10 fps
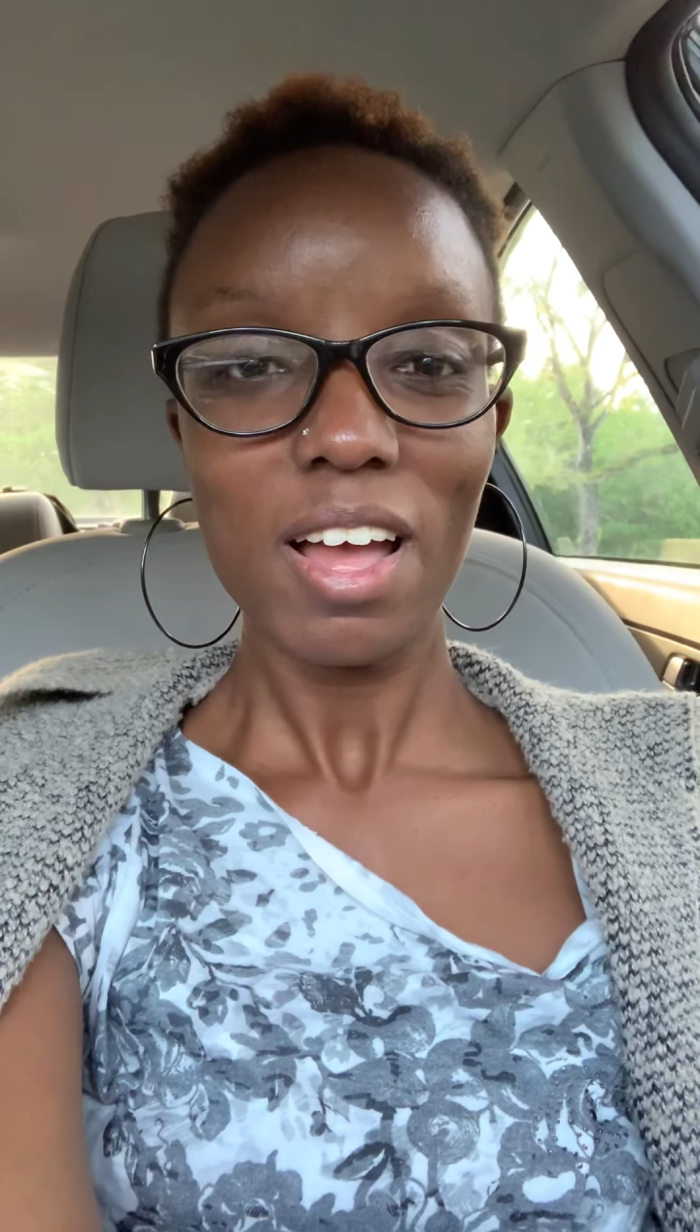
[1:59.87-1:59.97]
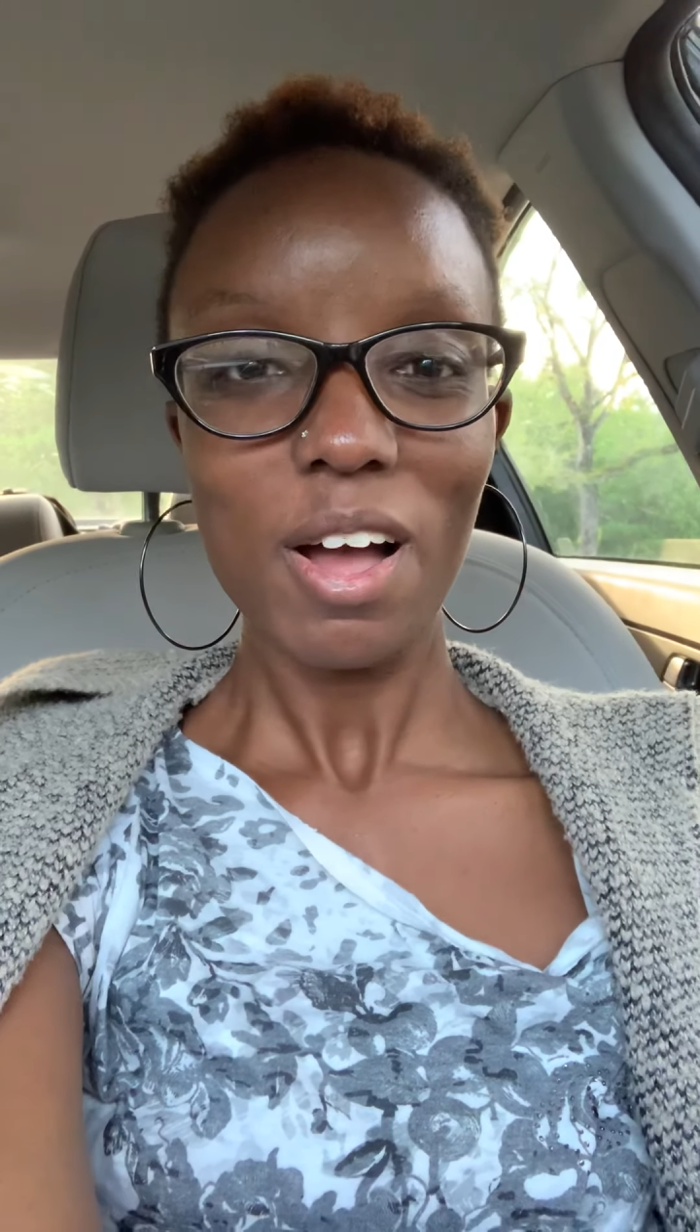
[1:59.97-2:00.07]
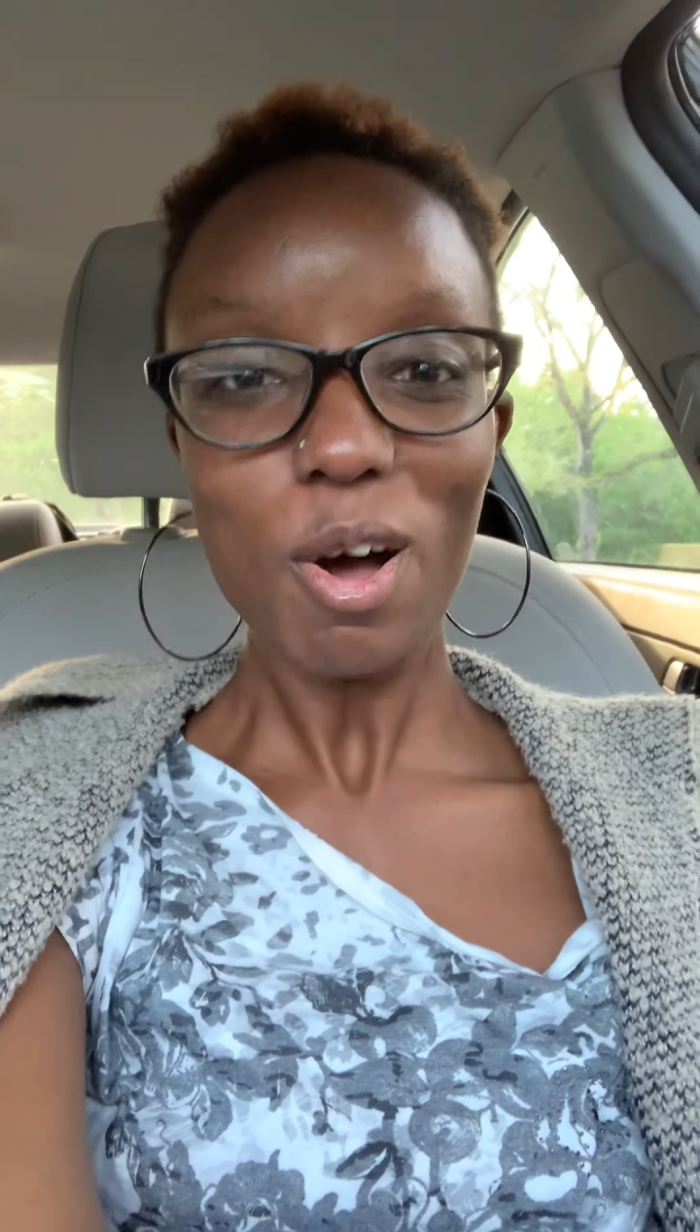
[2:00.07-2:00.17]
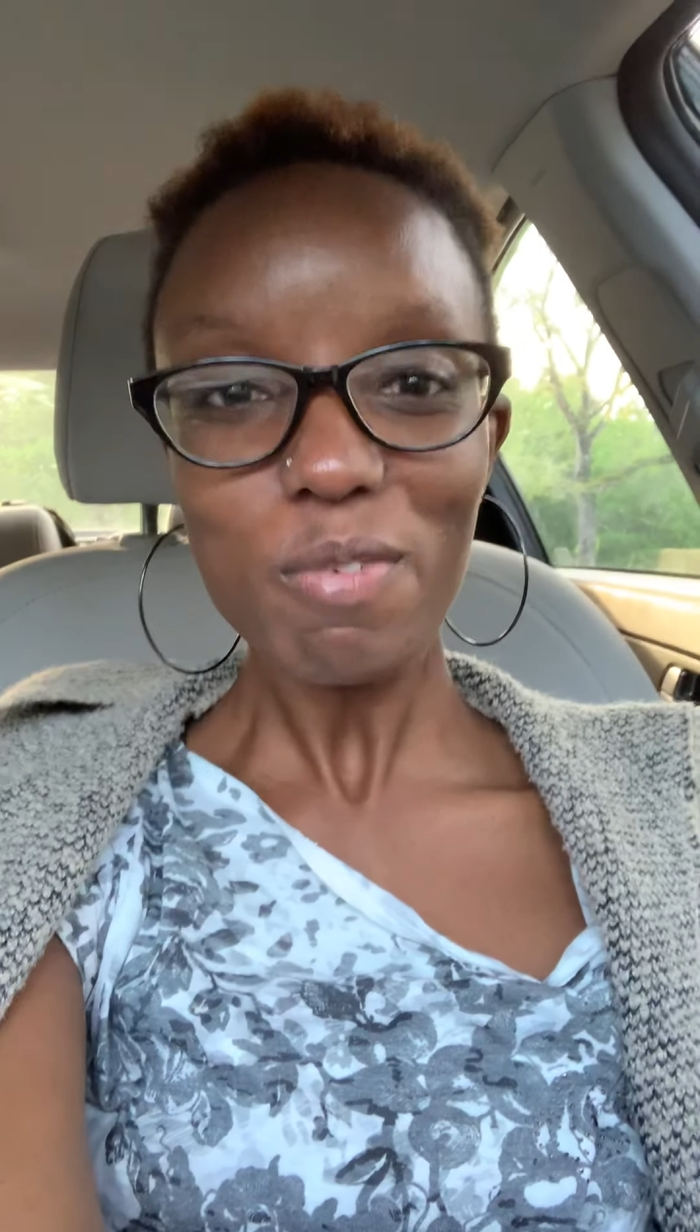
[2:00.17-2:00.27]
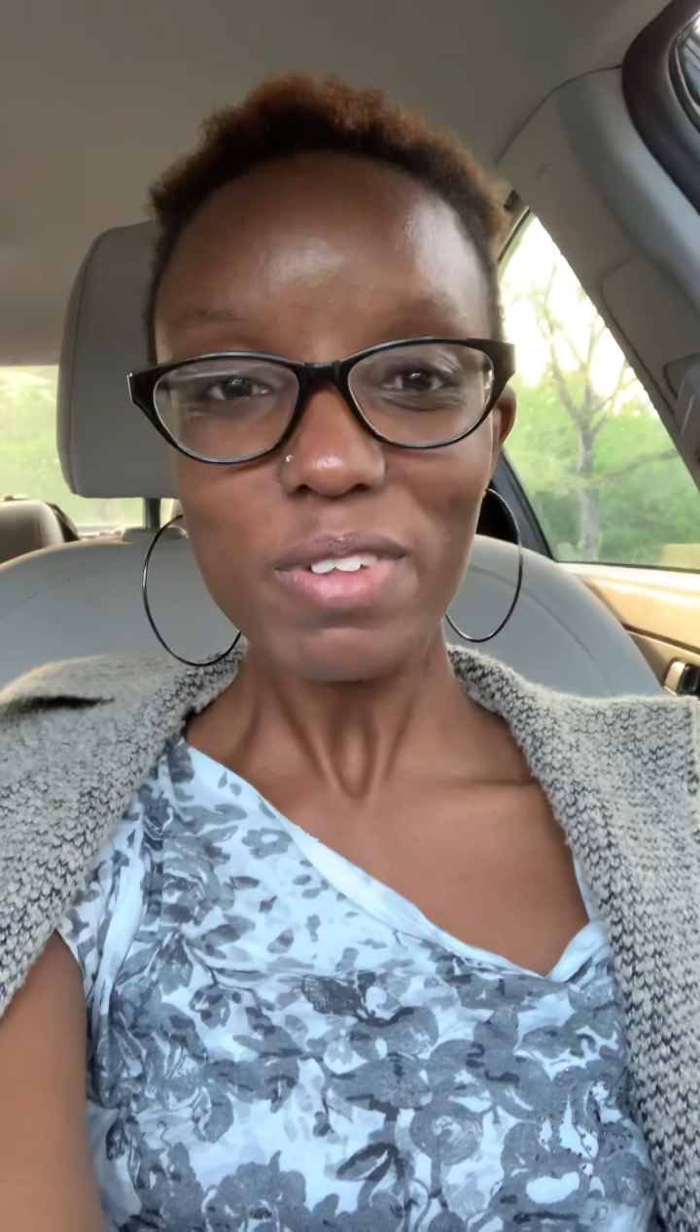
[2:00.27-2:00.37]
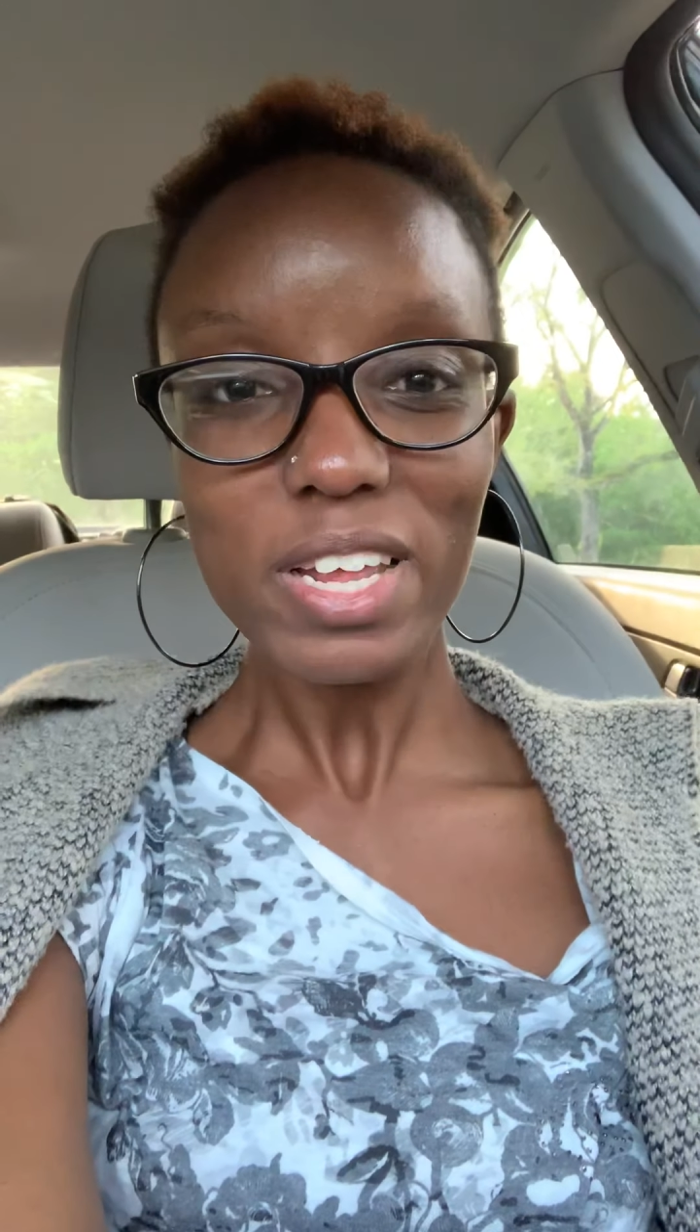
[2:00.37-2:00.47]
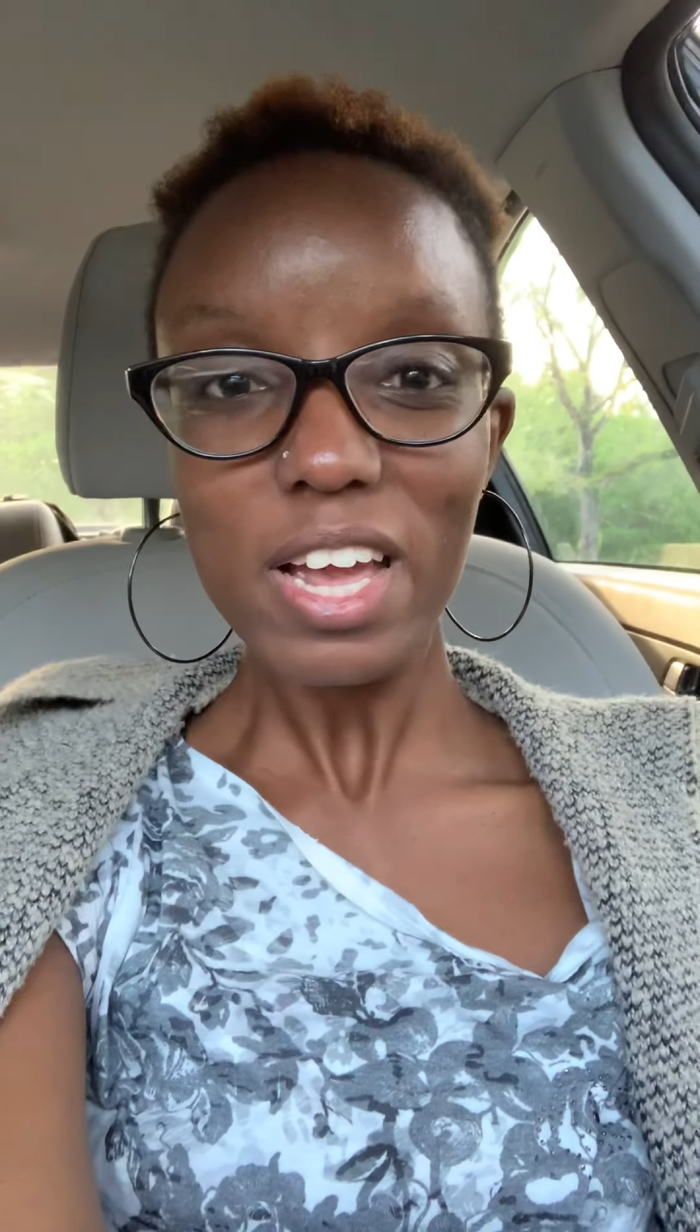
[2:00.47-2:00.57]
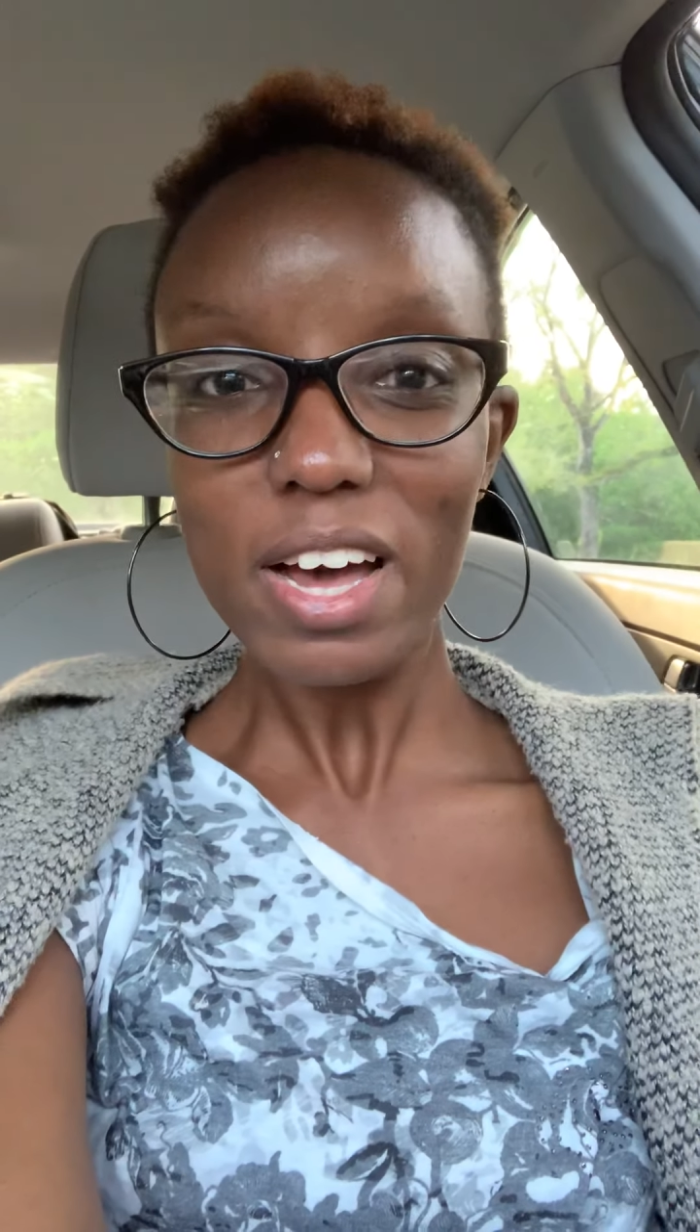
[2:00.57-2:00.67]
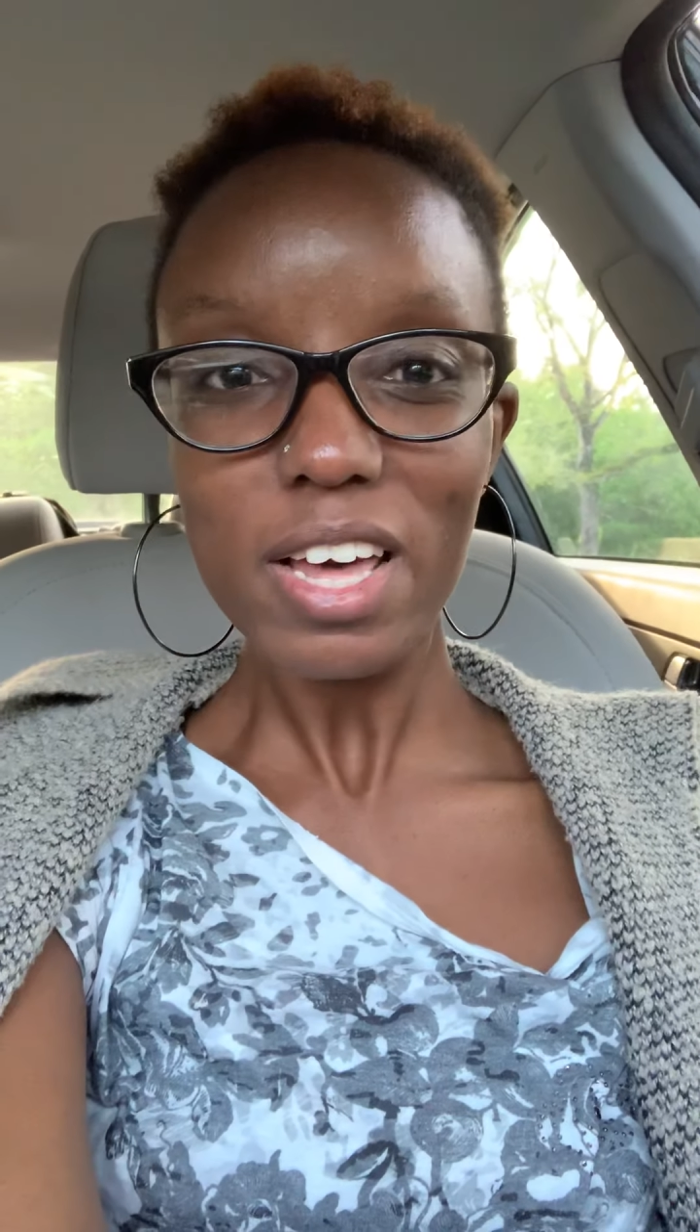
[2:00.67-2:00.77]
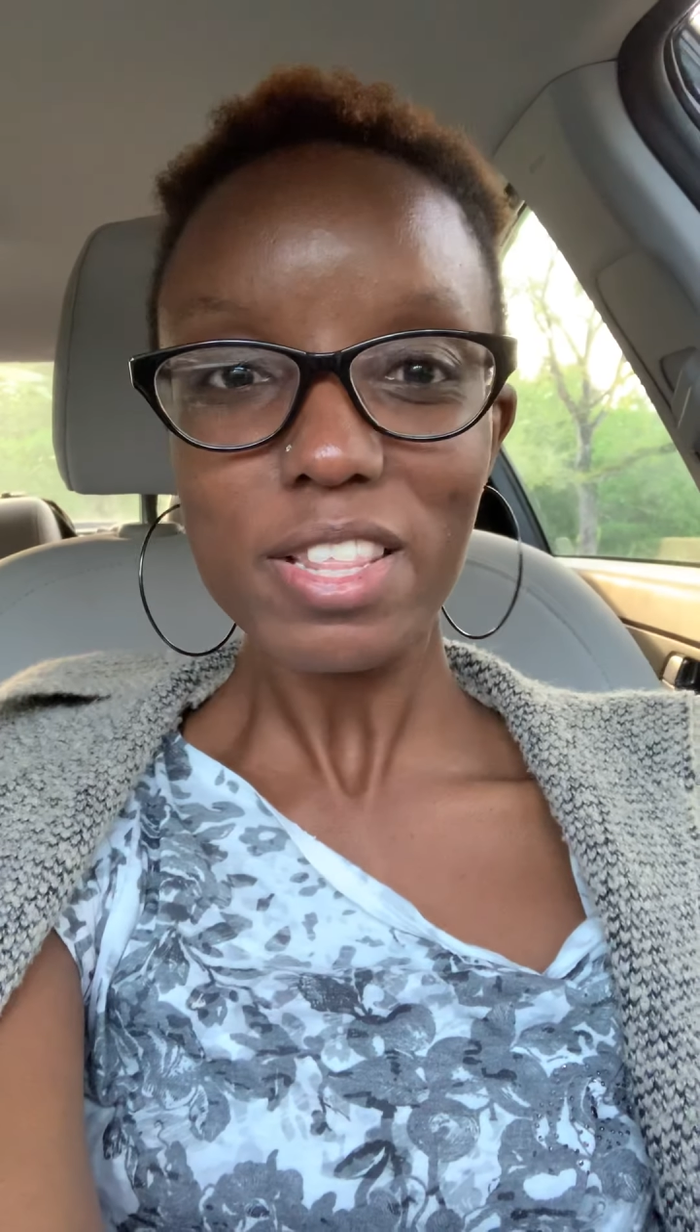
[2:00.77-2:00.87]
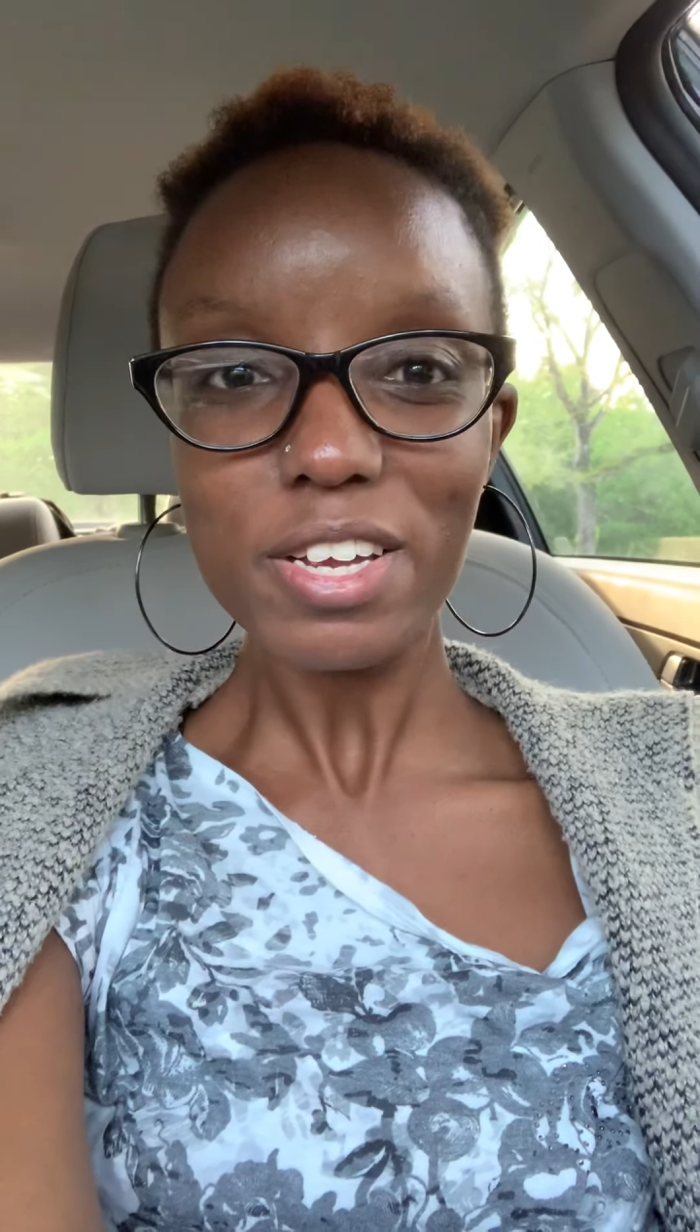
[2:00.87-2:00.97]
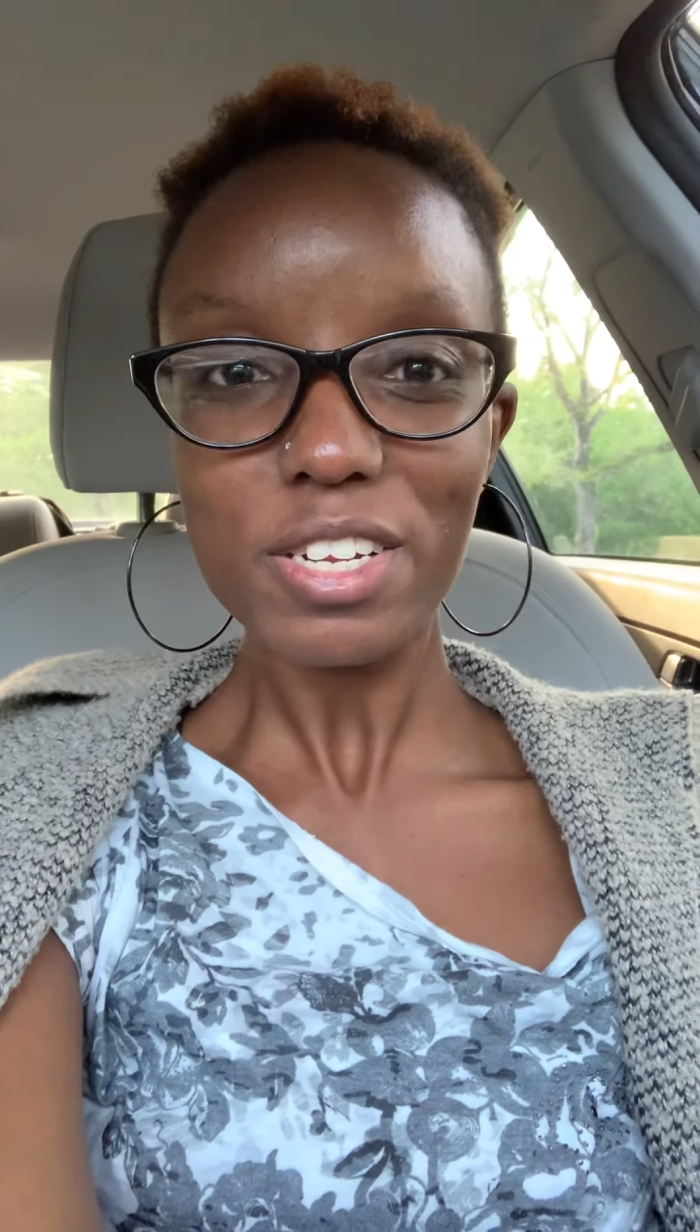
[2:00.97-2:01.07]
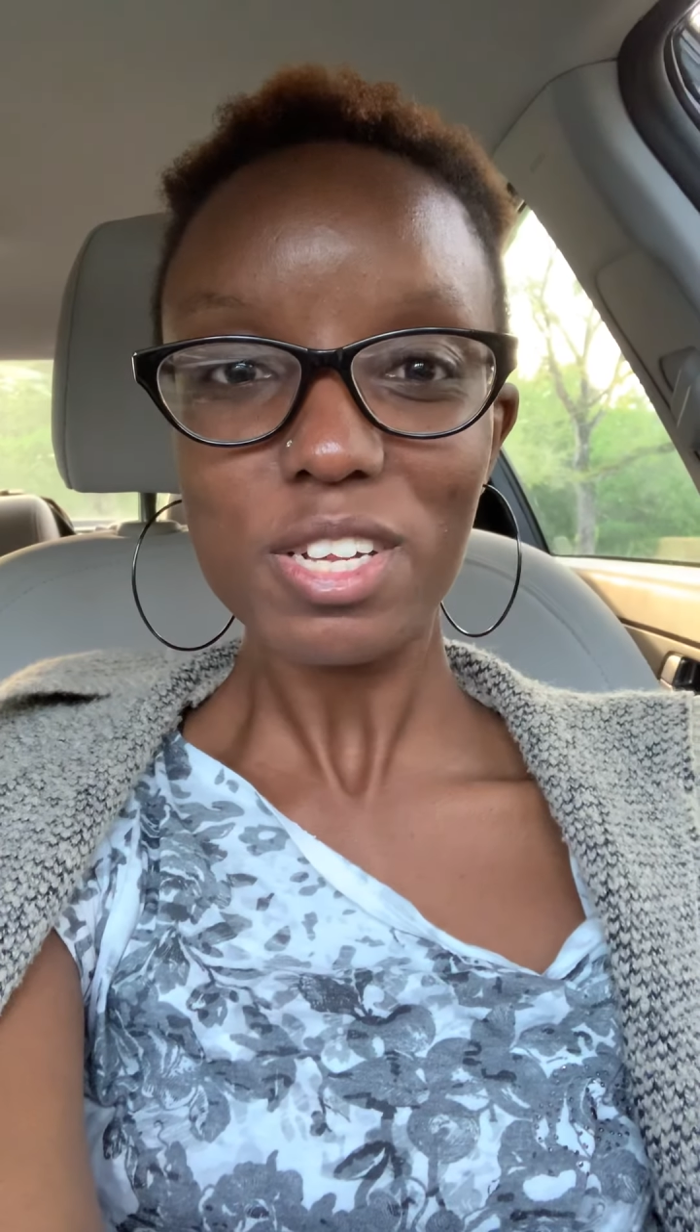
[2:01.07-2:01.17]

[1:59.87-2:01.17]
hopefully others